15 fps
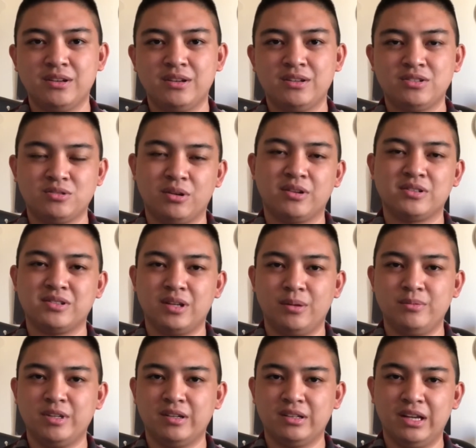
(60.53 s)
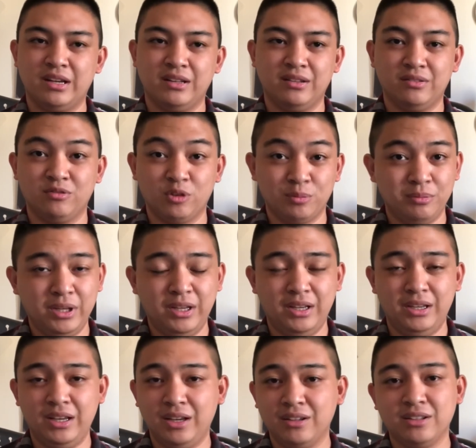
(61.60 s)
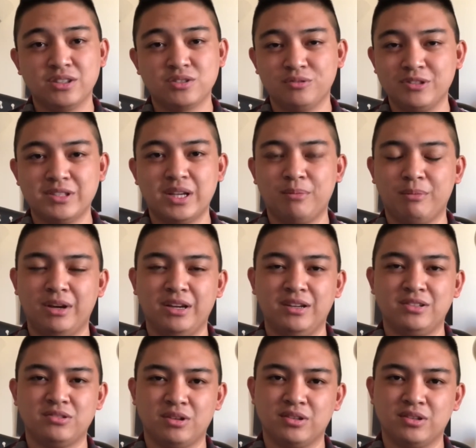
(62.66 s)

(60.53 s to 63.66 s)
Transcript: strong subject, and for me, English was not my strong